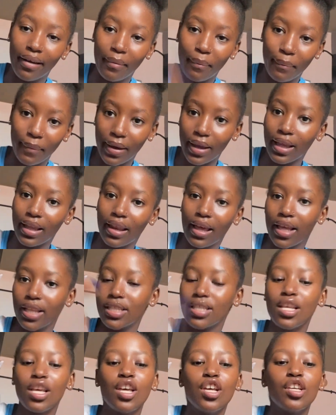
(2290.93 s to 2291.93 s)
bucket hat.
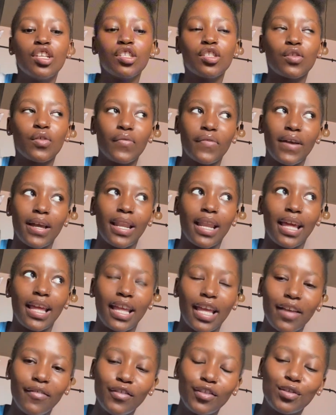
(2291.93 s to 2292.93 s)
So fine, I
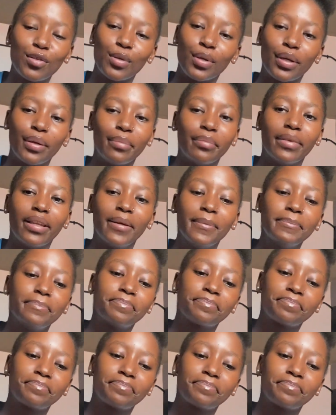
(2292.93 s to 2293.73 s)
gave it to him. Then